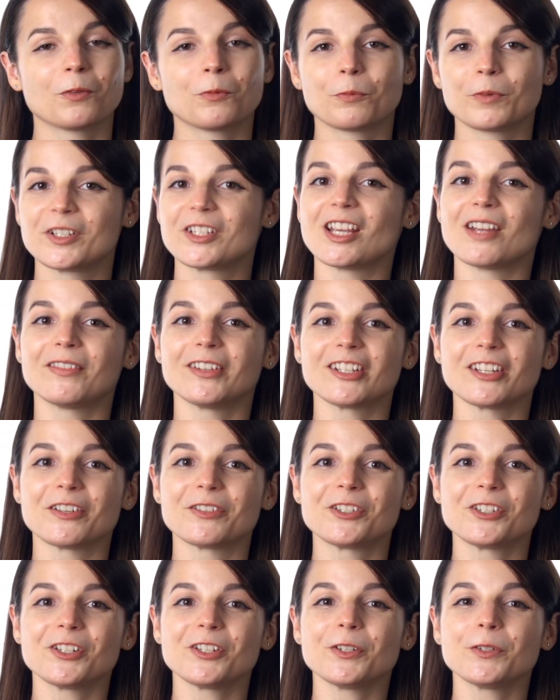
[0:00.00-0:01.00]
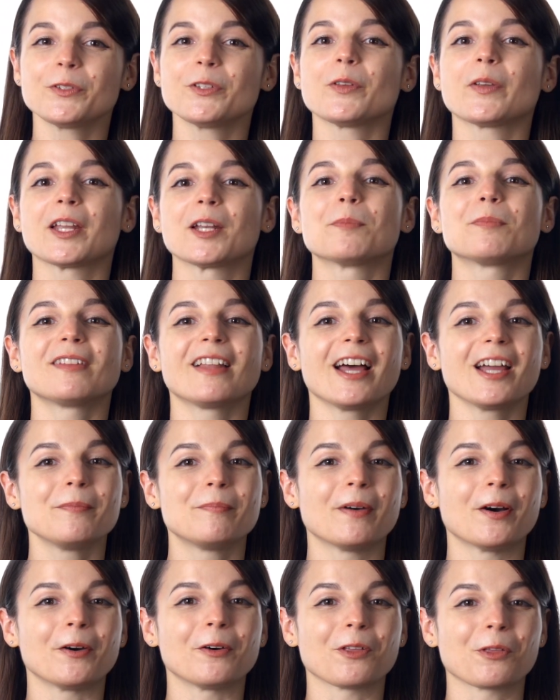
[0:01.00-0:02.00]
Whichever you choose, you can apply
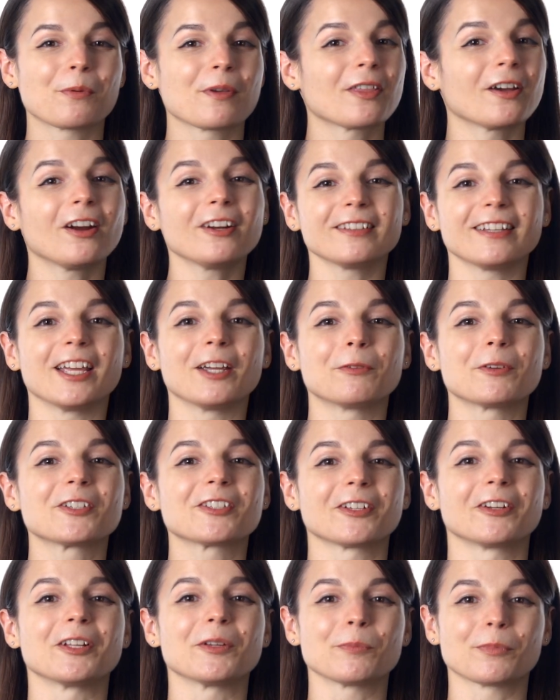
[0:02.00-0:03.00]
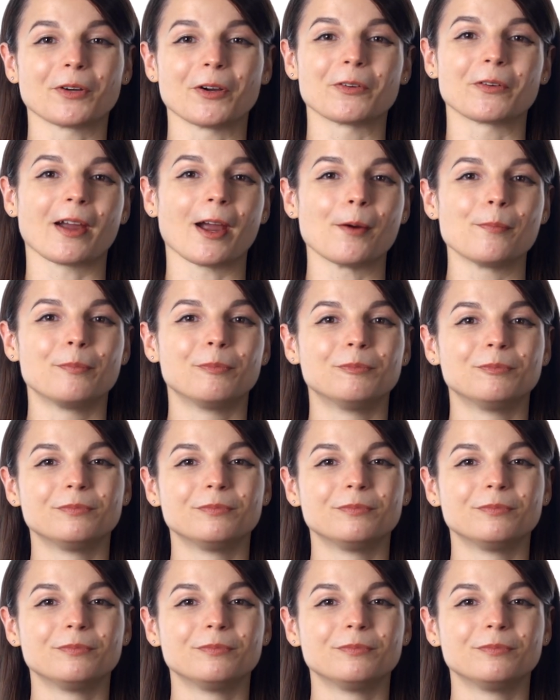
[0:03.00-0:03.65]
both with our language learning program.